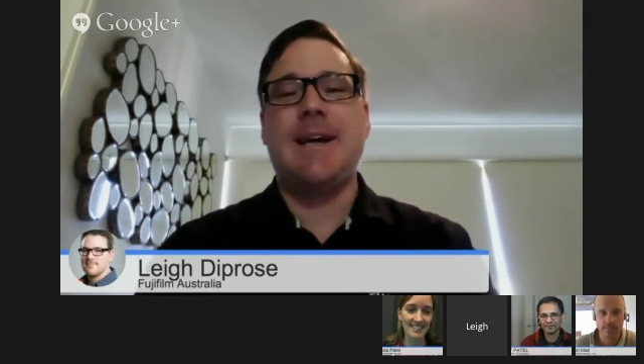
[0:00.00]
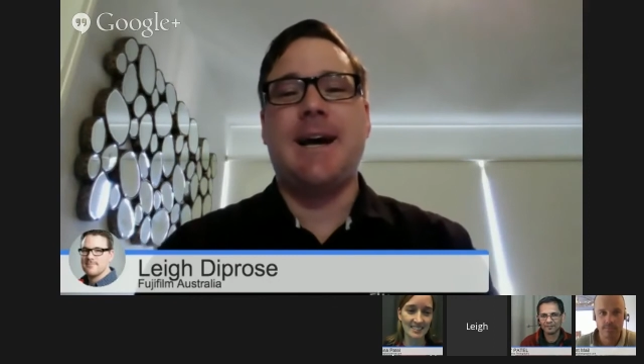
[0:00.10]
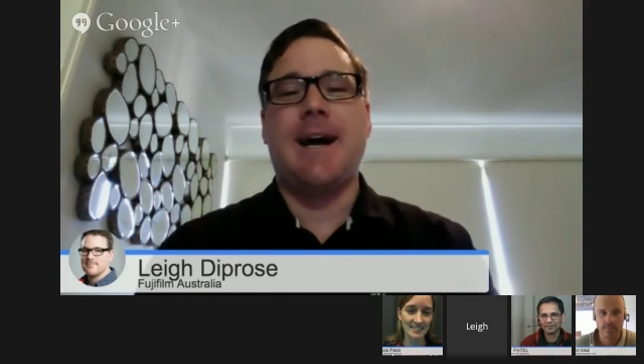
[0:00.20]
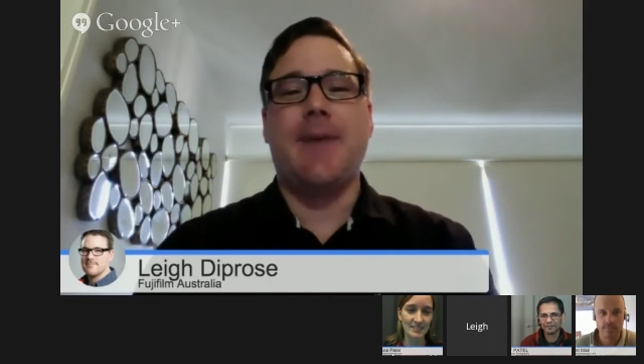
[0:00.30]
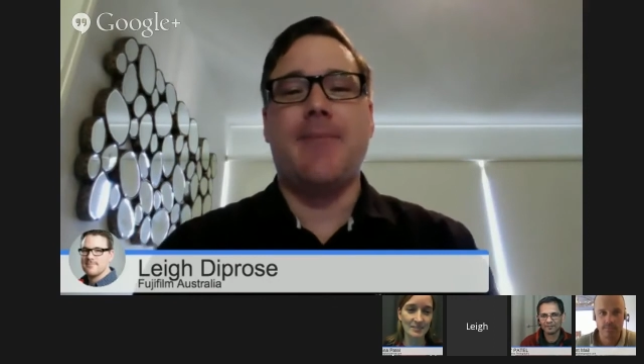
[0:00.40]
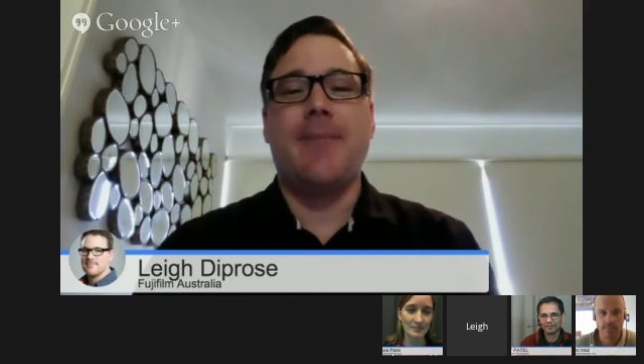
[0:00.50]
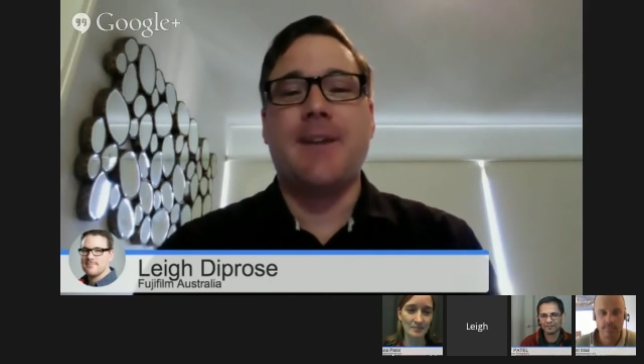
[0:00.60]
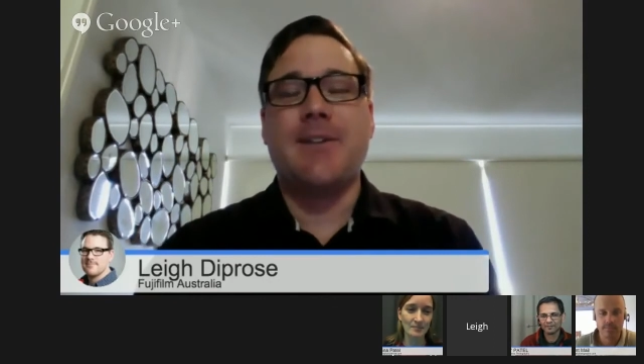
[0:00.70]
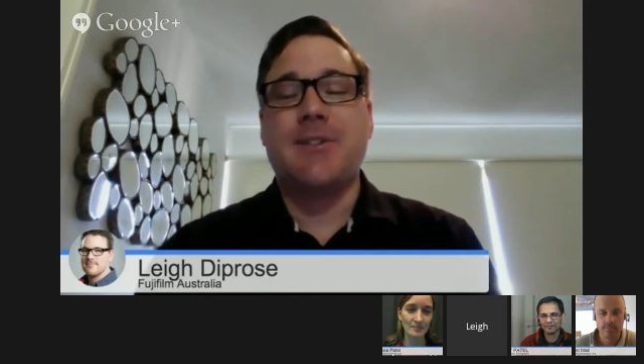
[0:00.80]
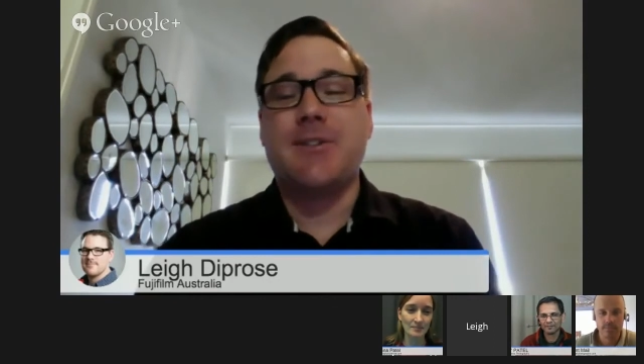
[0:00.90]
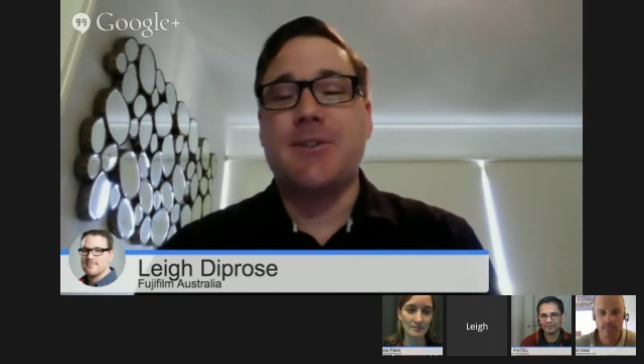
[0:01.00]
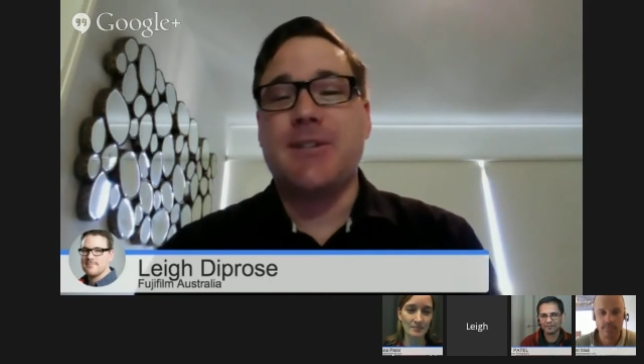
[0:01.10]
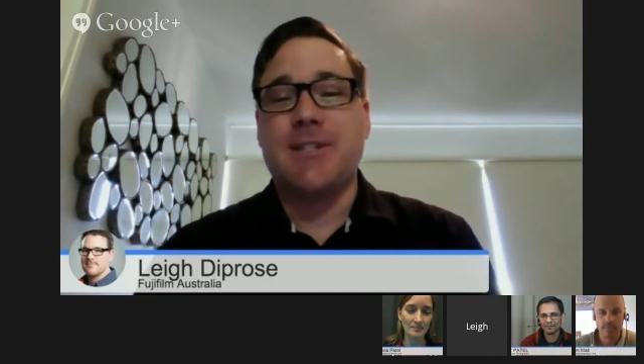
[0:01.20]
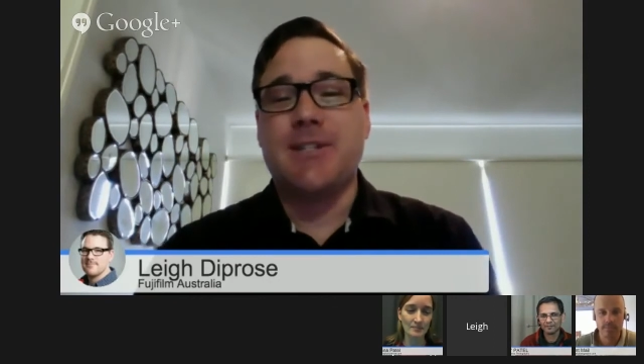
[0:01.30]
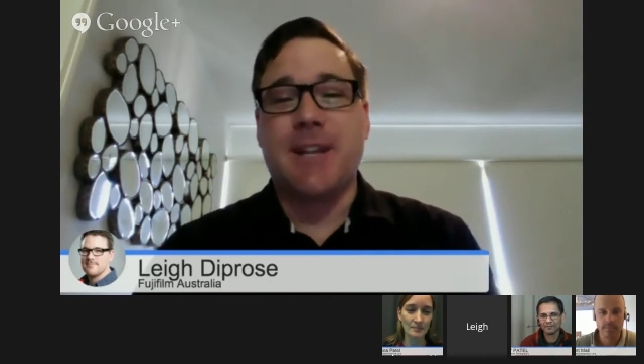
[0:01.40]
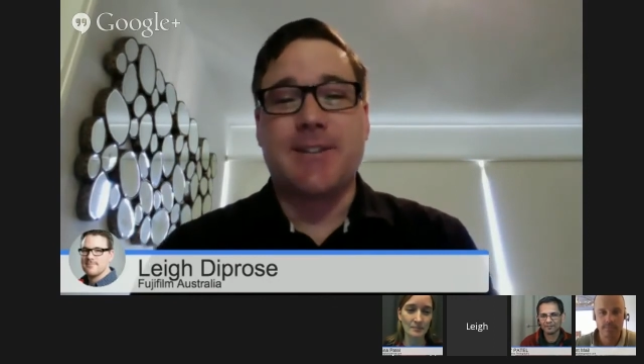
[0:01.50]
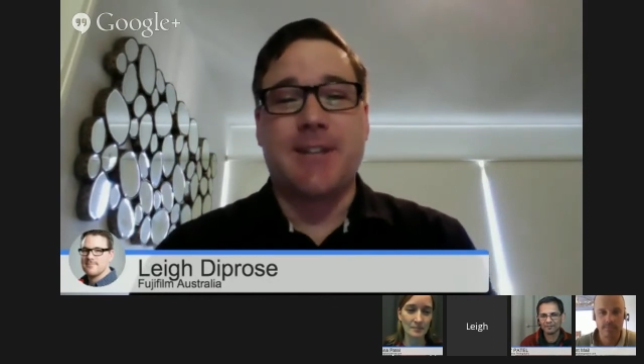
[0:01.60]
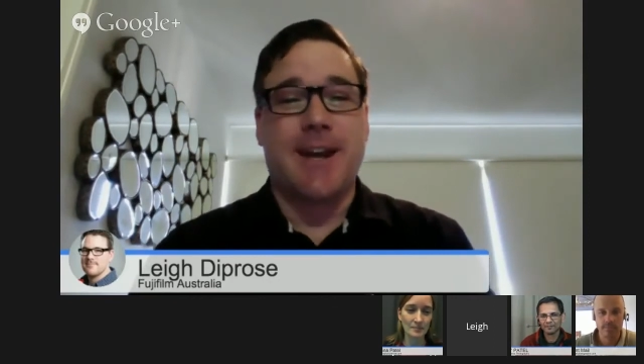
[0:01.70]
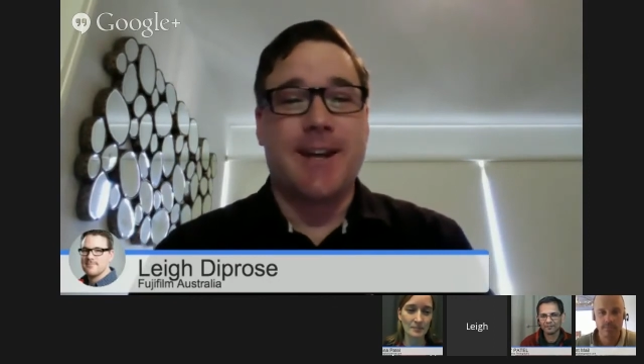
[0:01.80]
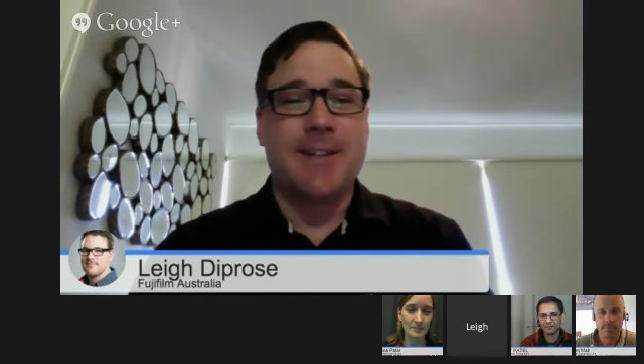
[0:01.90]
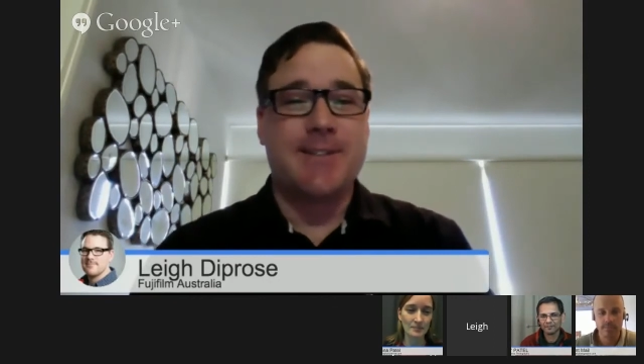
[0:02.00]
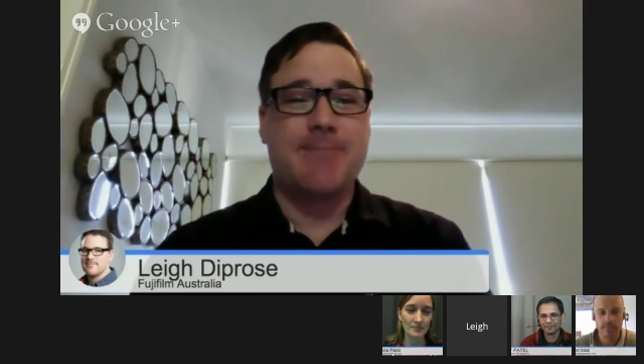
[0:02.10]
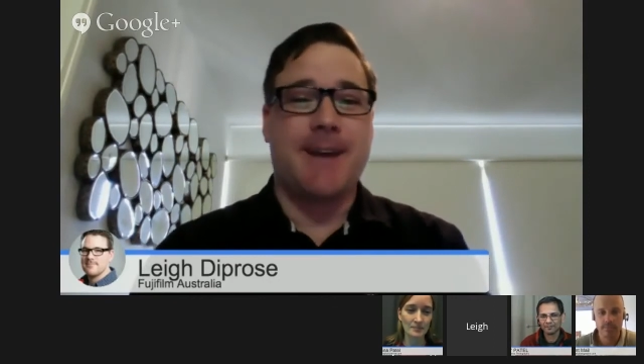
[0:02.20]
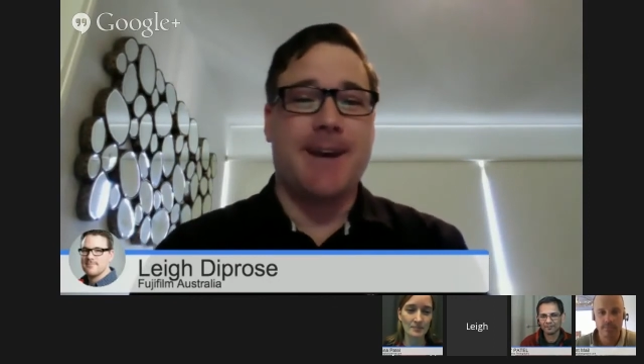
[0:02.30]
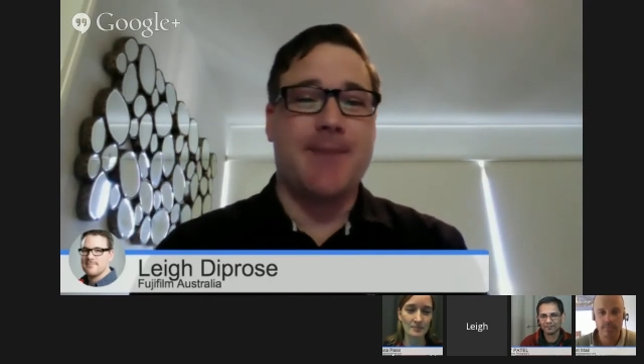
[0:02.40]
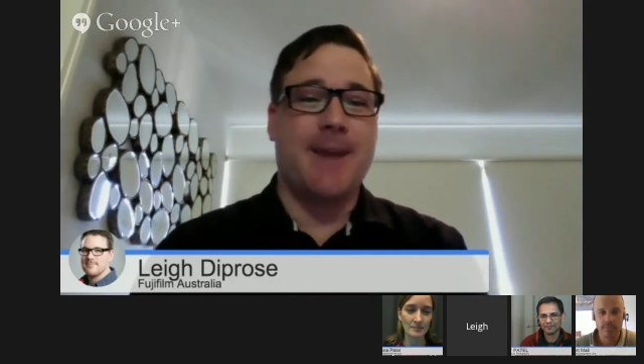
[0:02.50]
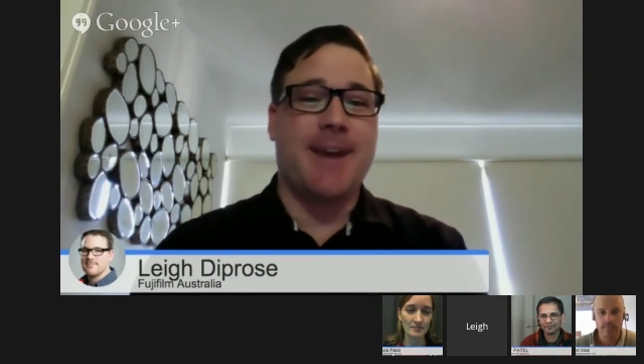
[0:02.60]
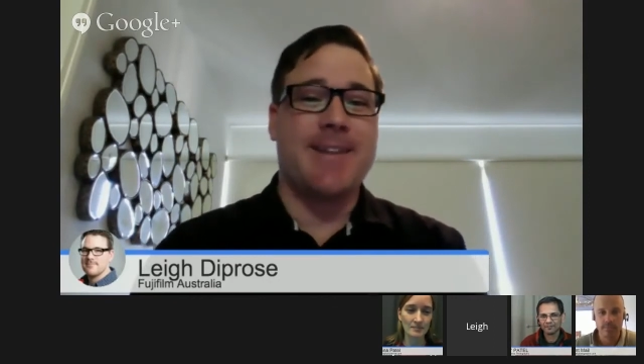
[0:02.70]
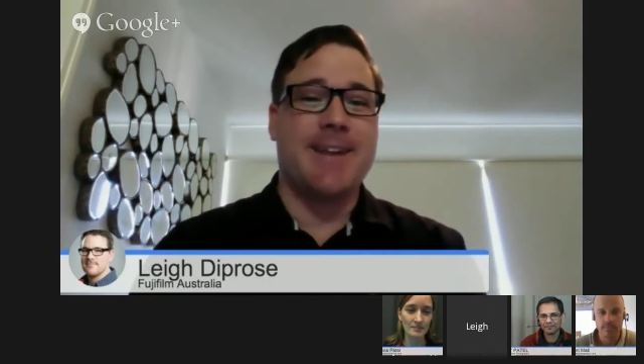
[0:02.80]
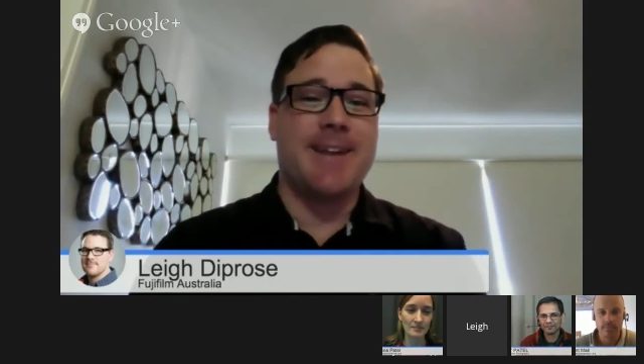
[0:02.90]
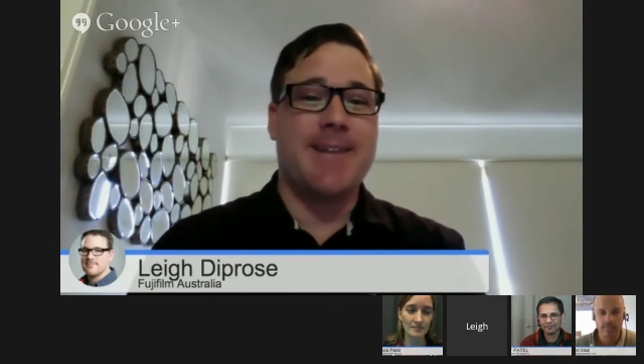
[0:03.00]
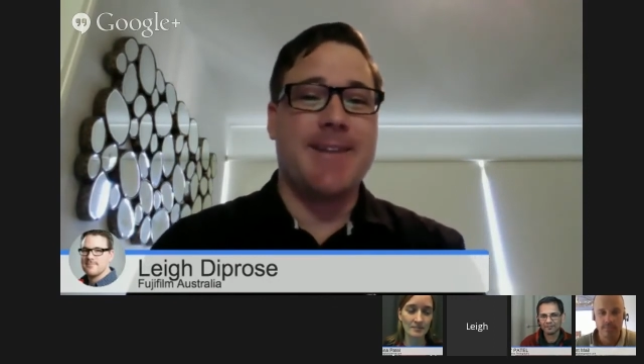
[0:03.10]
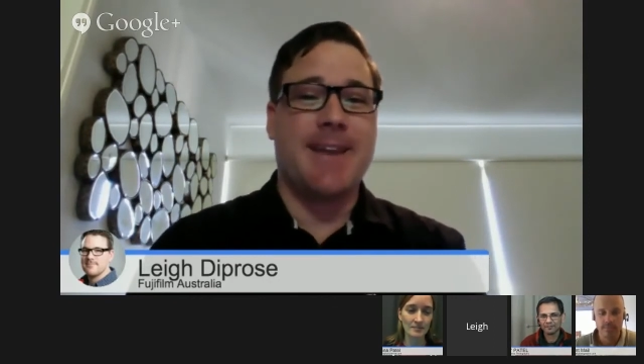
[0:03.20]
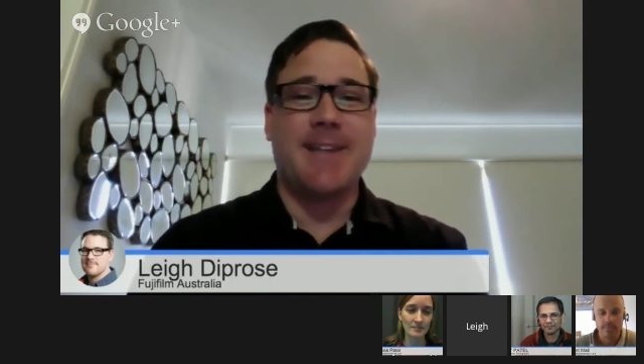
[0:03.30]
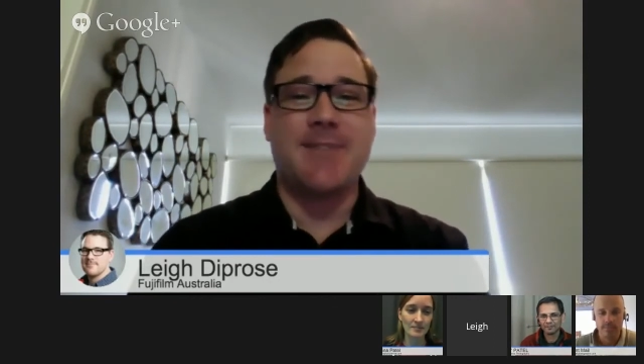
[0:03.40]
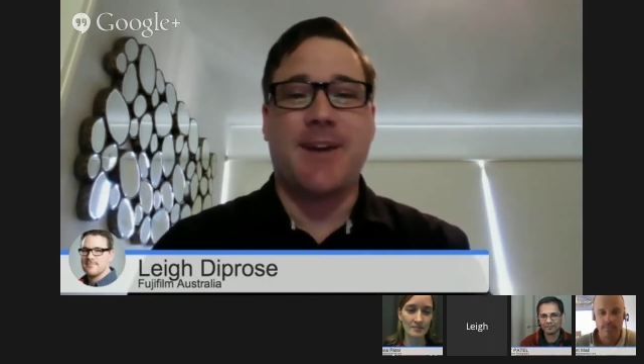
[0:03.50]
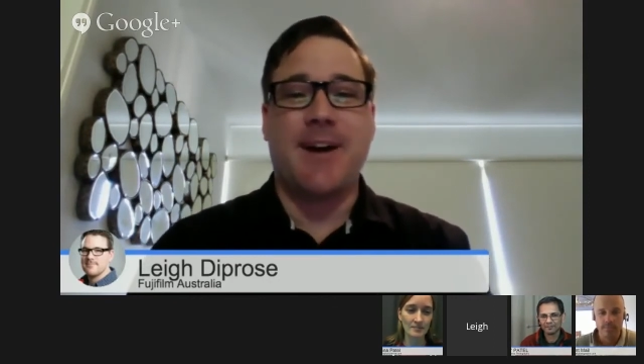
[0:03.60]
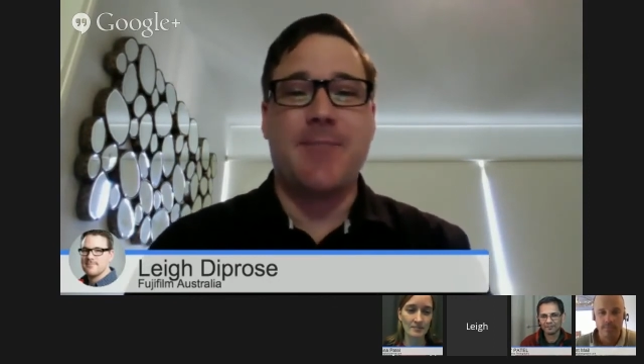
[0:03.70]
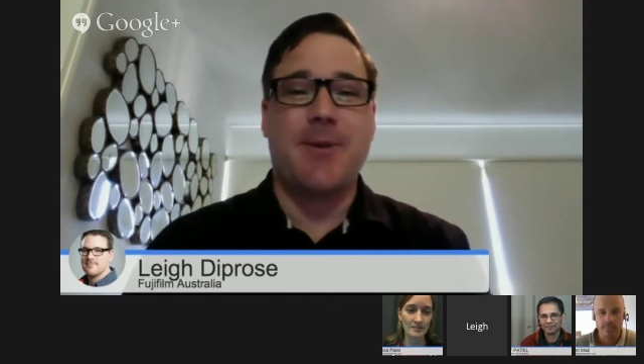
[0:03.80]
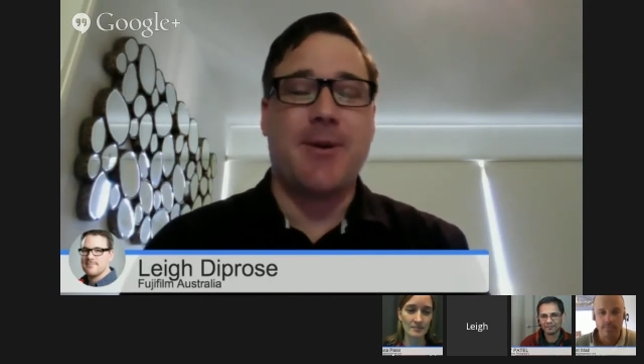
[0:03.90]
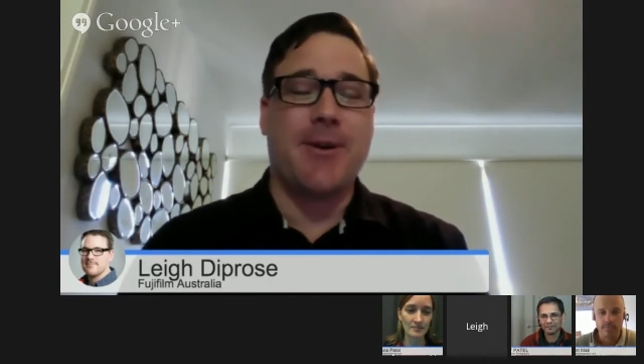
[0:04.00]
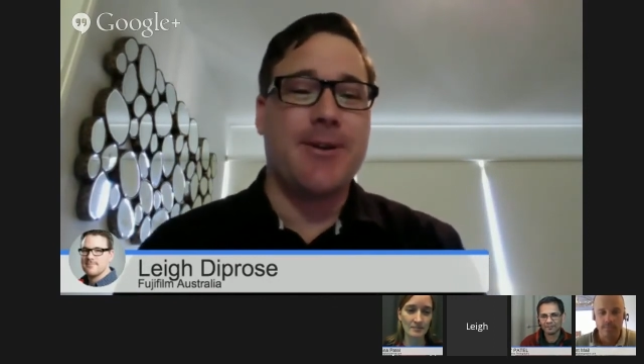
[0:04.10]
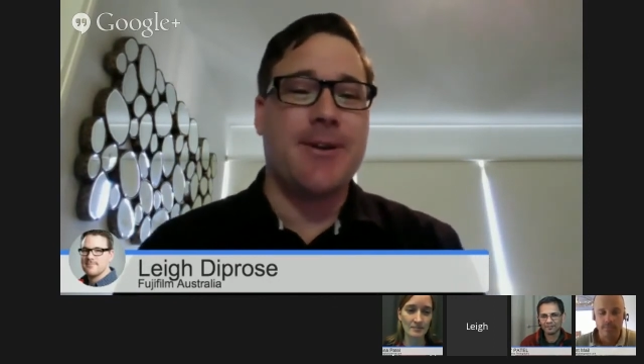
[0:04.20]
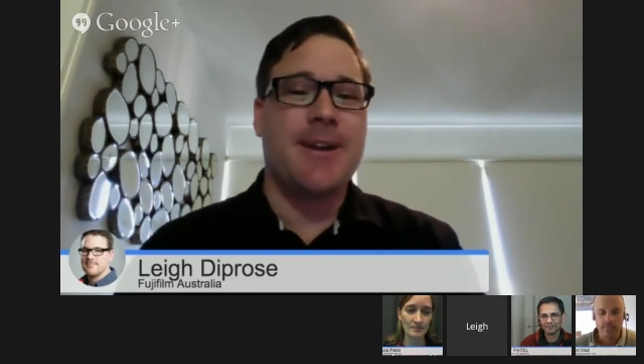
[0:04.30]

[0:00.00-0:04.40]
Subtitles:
They used to do digital SLRs back in the day, the S5 Pro,